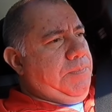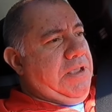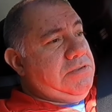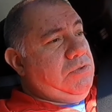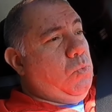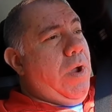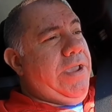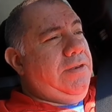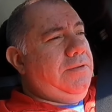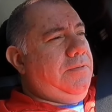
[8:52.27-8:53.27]
because of its
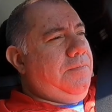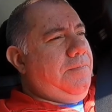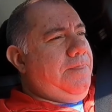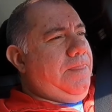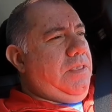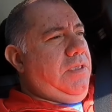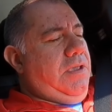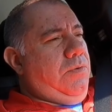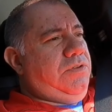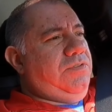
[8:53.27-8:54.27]
weight.
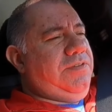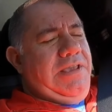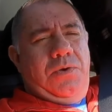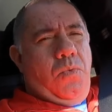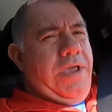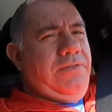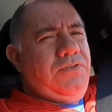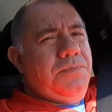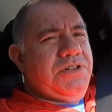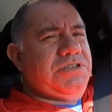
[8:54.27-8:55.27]
It would just take you way
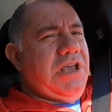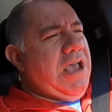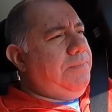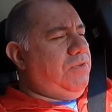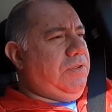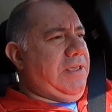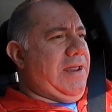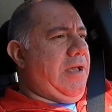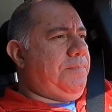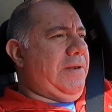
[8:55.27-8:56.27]
too much time to
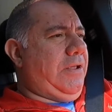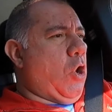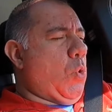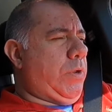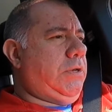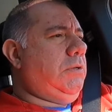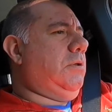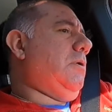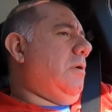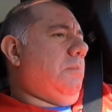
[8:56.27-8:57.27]
get up and going.
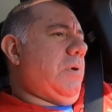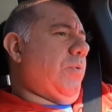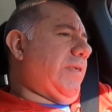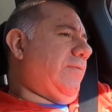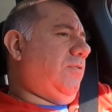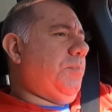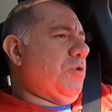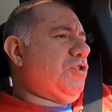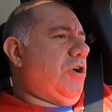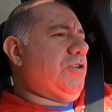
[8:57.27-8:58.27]
But with that
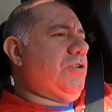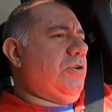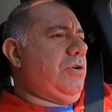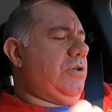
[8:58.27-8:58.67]
supercharger,